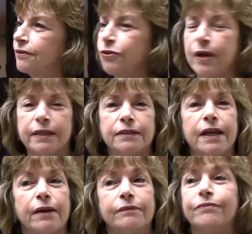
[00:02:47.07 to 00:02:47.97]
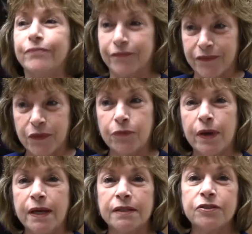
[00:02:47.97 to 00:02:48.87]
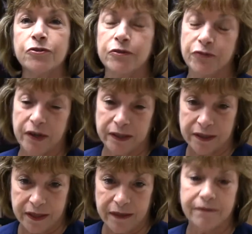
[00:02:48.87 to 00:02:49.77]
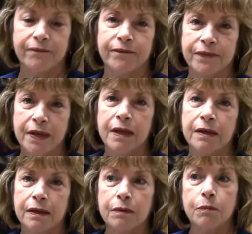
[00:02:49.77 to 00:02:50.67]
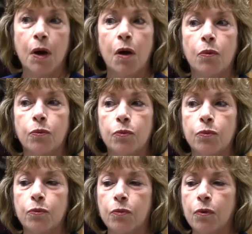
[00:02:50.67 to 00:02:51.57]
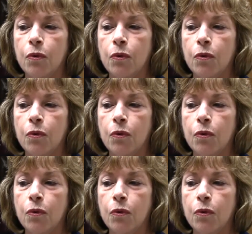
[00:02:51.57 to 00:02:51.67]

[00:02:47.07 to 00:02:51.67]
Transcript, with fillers: trained, yeah. And certified. Yeah. Now what does it mean to be radiology